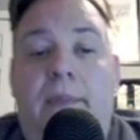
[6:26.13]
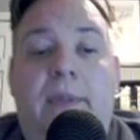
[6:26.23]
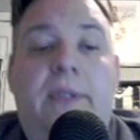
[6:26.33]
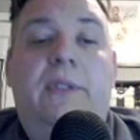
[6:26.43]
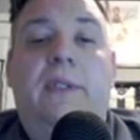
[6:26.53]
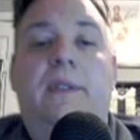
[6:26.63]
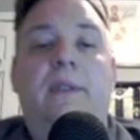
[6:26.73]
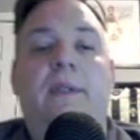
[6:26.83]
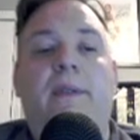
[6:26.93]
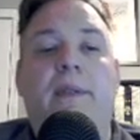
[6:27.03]
So
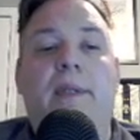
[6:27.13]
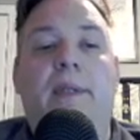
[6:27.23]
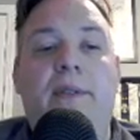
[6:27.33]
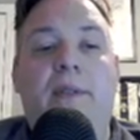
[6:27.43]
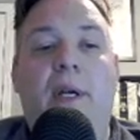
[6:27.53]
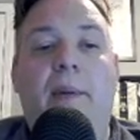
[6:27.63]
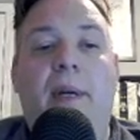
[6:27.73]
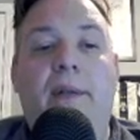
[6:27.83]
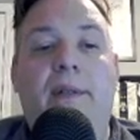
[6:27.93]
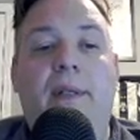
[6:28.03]
let's talk
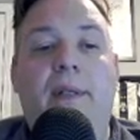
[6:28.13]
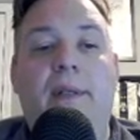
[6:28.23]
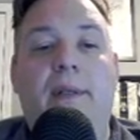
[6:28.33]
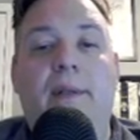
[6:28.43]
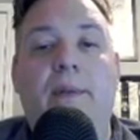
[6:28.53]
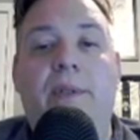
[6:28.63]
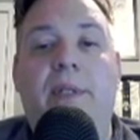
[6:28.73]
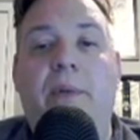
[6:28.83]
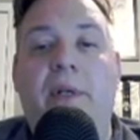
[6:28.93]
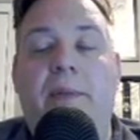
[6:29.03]
about, we
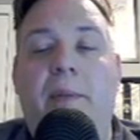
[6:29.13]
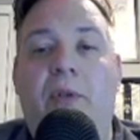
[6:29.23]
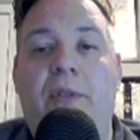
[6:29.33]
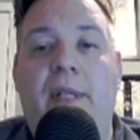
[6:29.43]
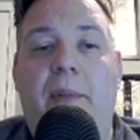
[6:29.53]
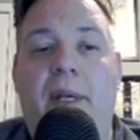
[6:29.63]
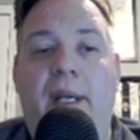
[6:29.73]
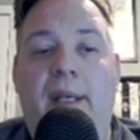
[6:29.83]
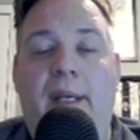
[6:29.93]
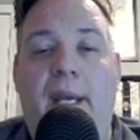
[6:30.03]
said we're going to spend most of the time on
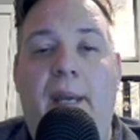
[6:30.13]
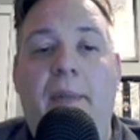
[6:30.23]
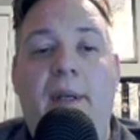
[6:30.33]
in-game